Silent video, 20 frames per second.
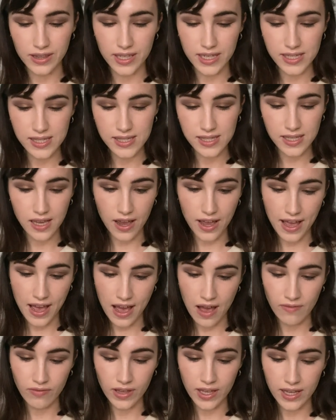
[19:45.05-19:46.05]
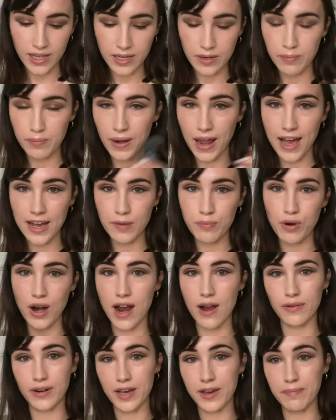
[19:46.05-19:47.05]
This I have in black,
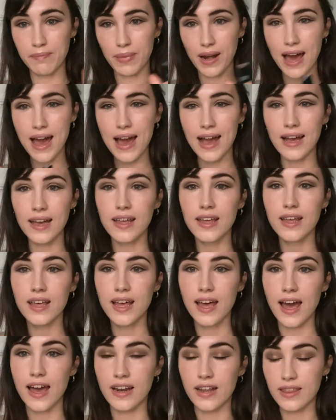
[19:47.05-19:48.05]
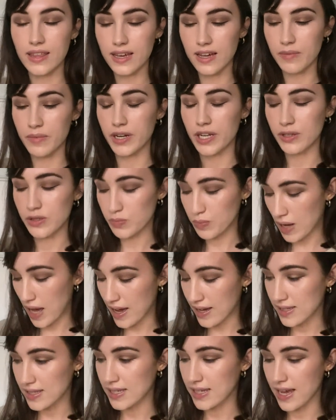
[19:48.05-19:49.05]
brown and black, and I think I'm going to use
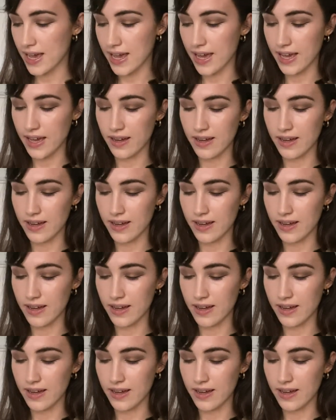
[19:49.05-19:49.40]
black today.